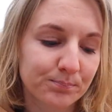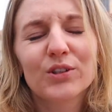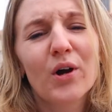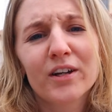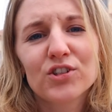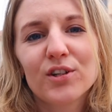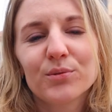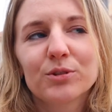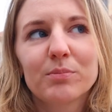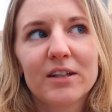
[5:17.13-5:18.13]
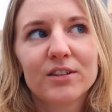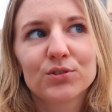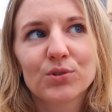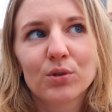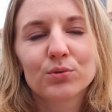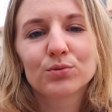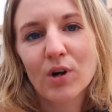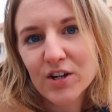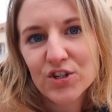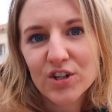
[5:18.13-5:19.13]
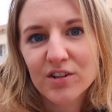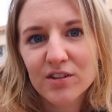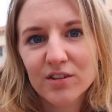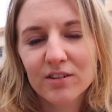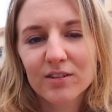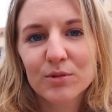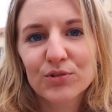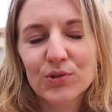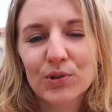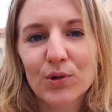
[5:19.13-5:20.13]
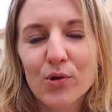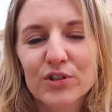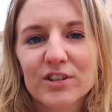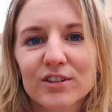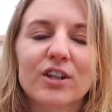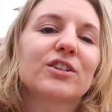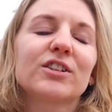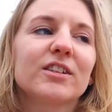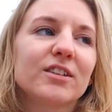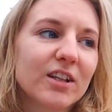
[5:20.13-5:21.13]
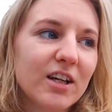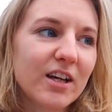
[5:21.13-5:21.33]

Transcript: So I actually was planning to go to Russia before all this started